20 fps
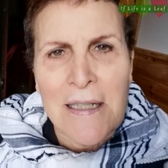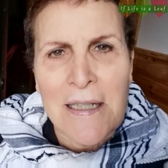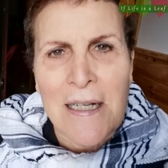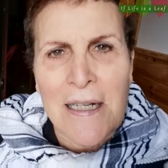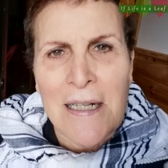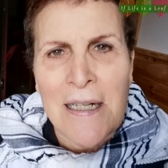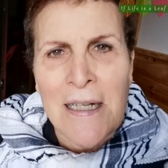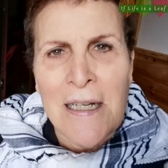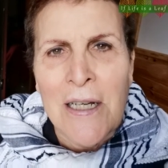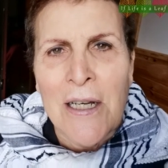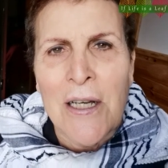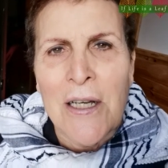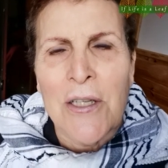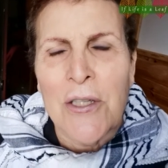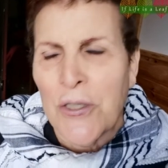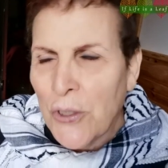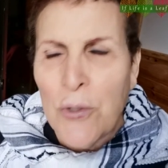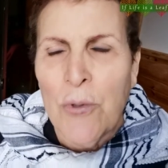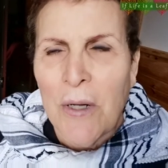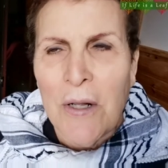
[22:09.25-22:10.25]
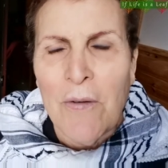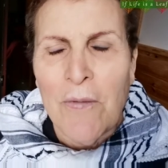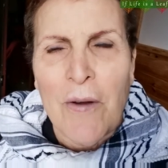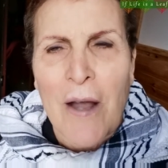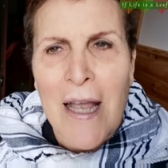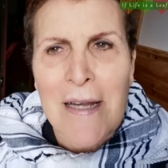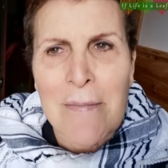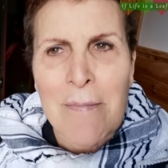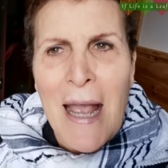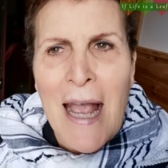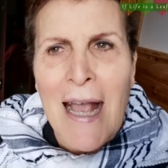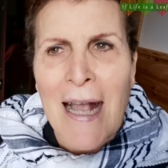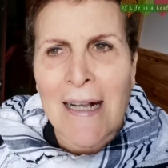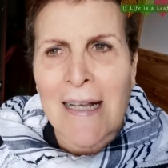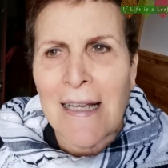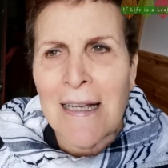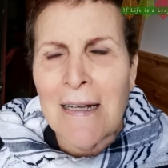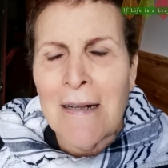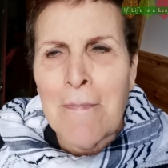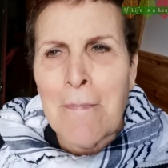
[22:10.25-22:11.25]
You know, you will fight
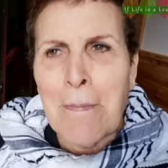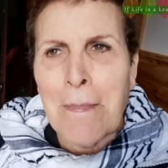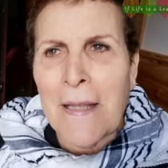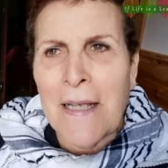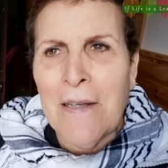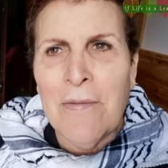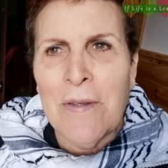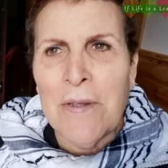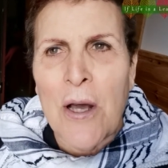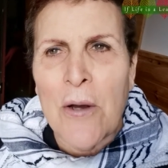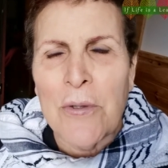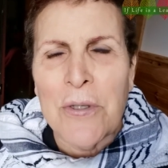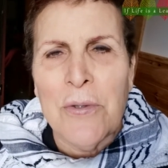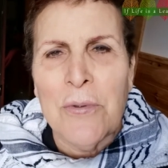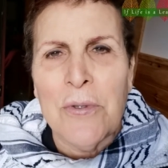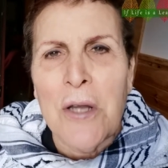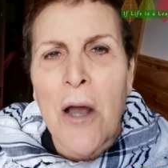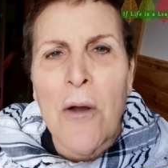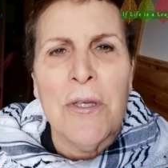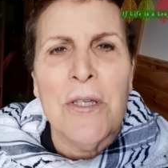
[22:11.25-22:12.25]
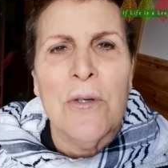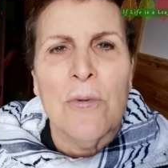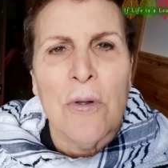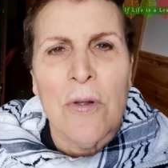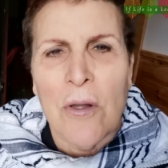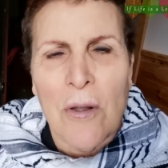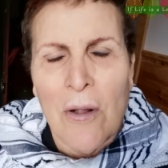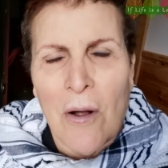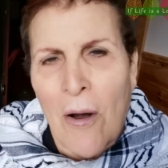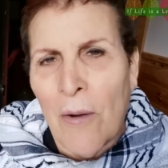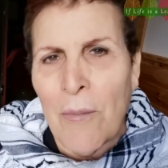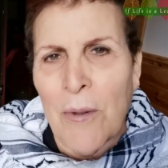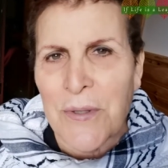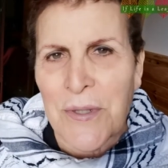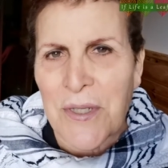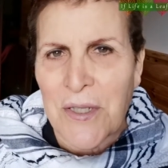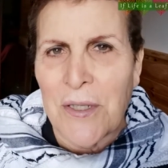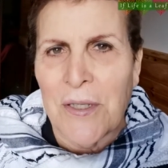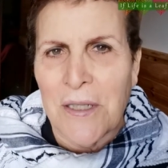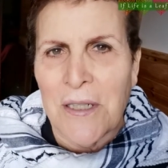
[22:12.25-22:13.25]
back. Even though you know you will
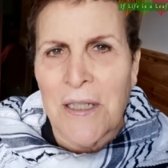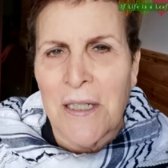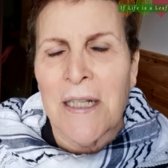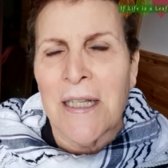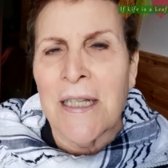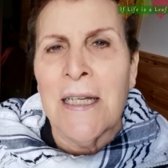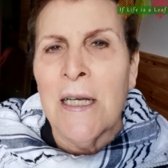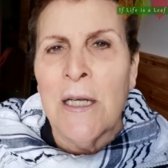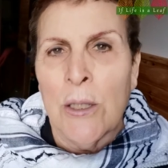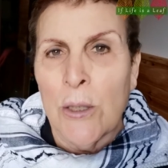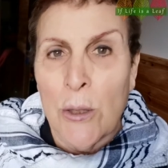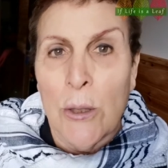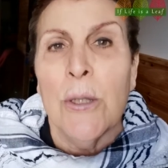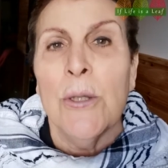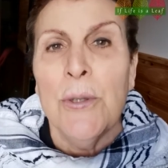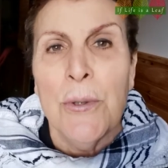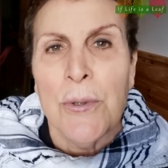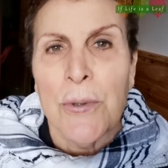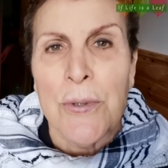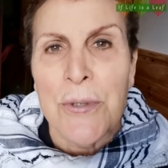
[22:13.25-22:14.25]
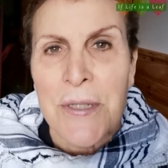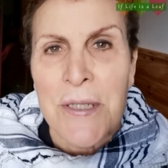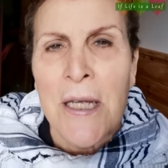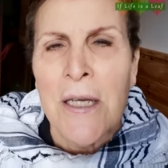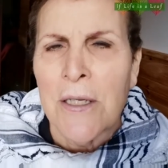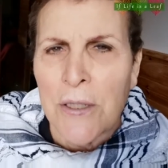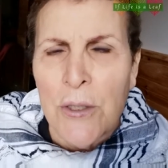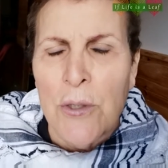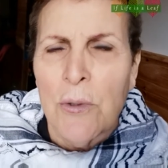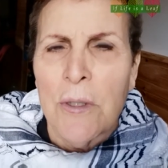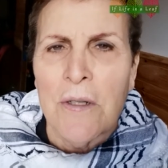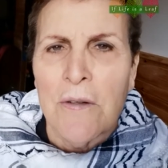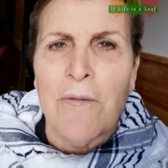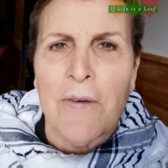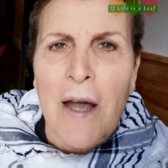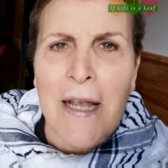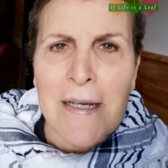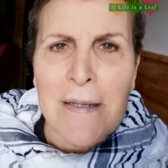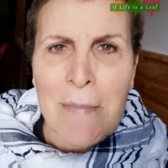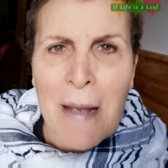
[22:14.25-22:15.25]
almost certainly lose, you will
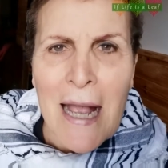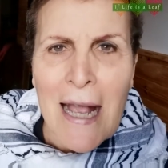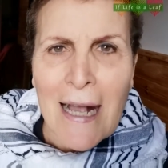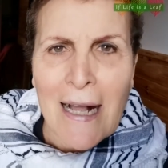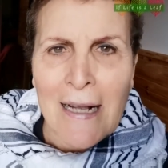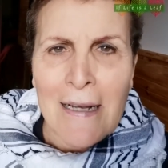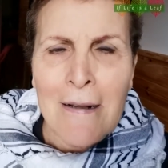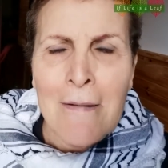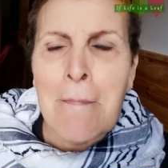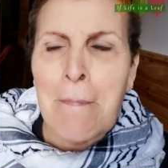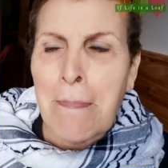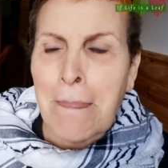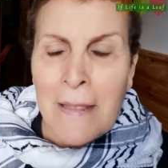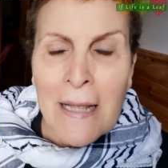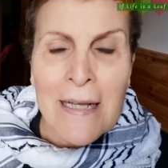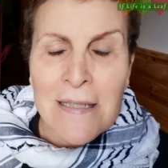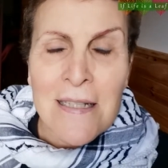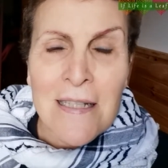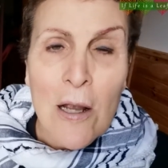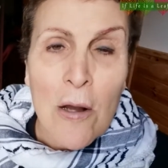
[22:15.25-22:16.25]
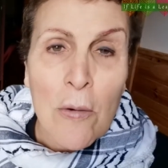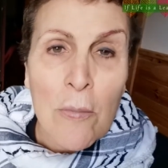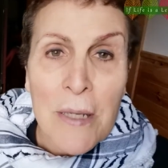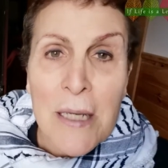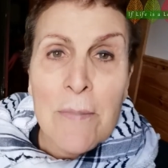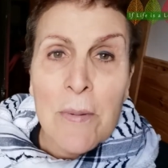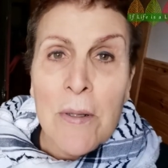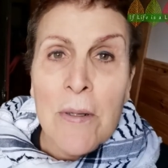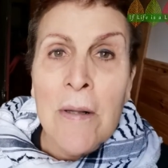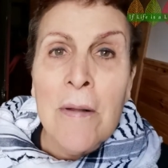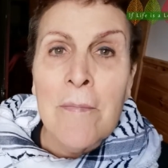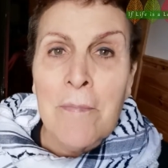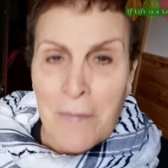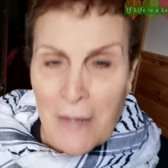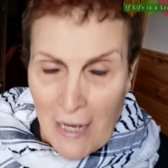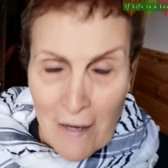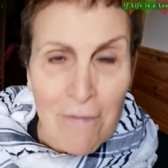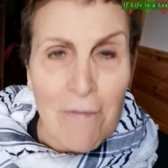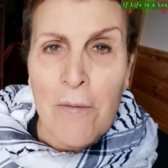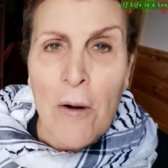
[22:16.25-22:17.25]
fight back. And so people
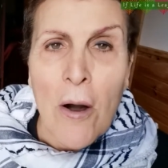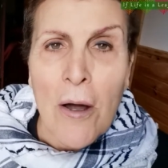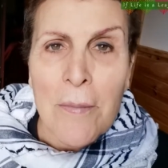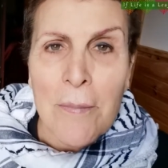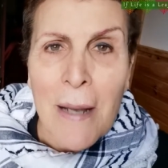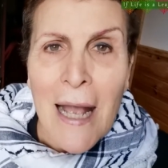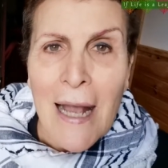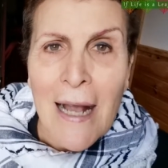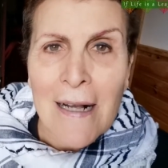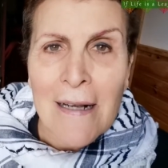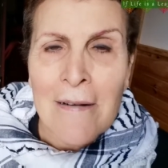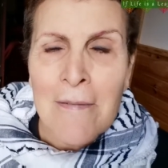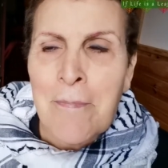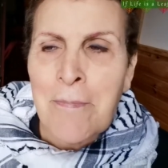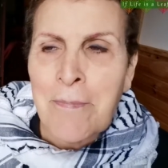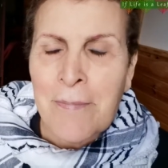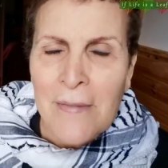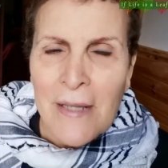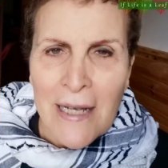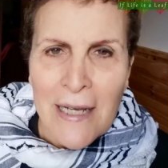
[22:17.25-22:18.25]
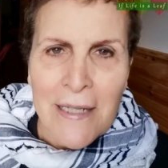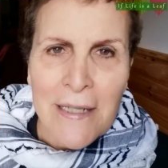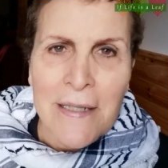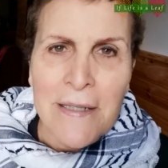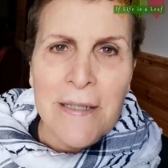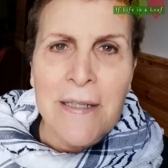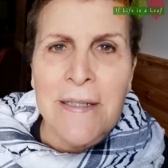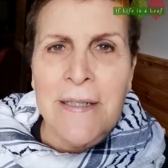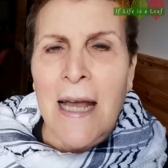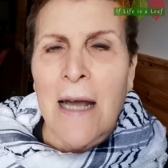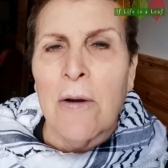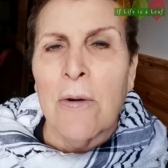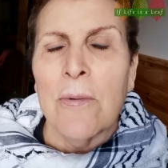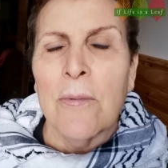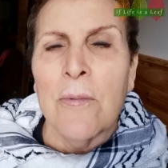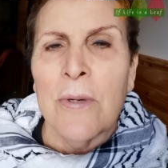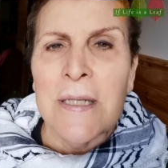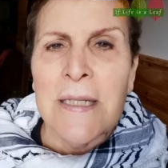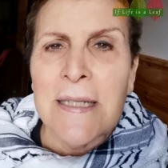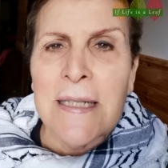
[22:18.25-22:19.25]
have fought back. And now
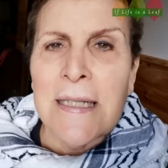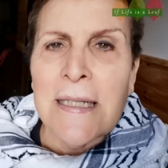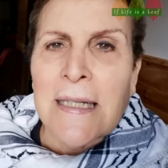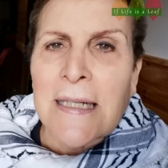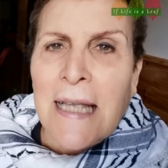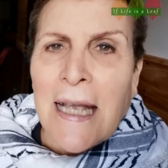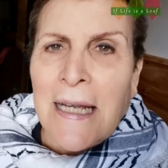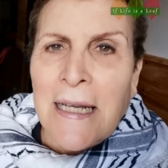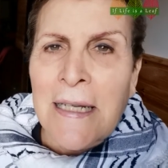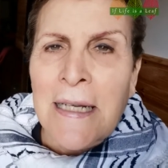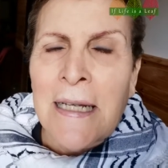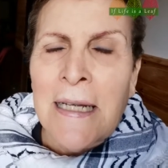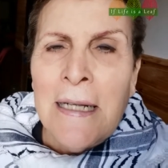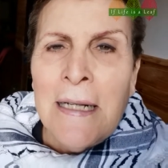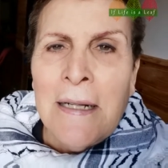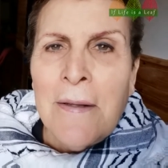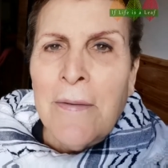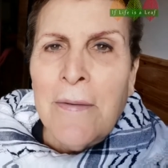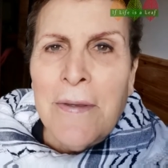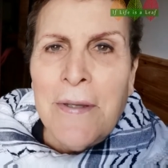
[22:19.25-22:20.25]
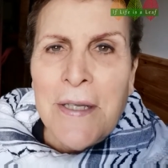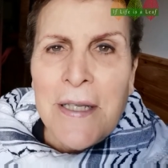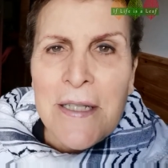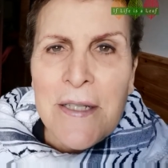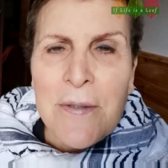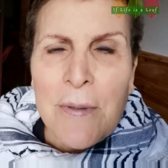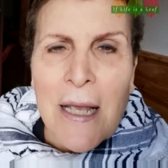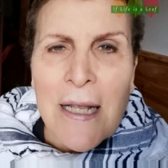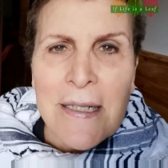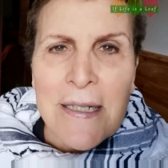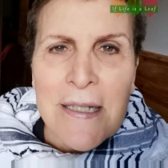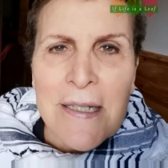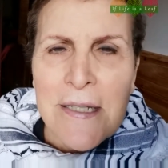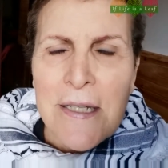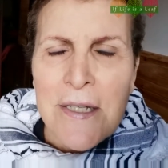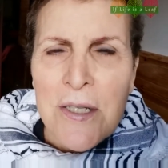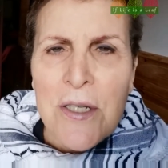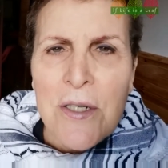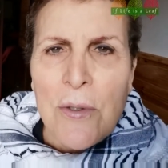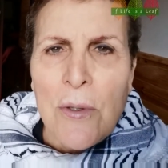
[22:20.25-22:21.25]
we see again the
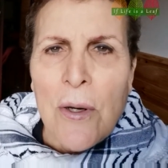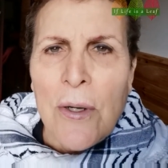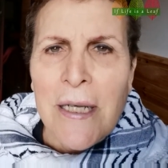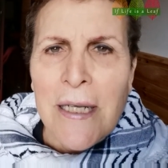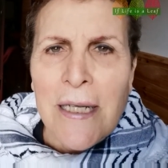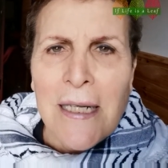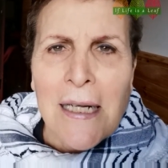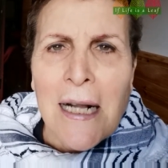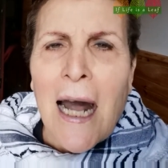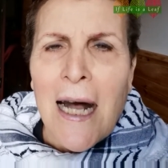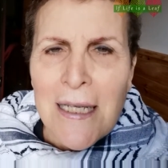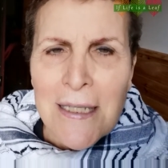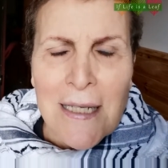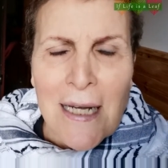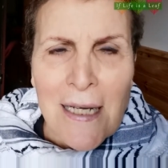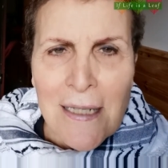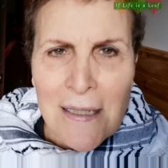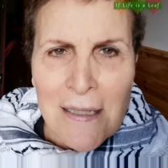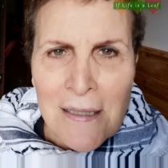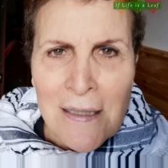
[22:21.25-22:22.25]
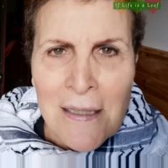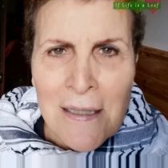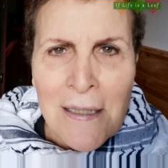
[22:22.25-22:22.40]
Israelis destroying Gaza.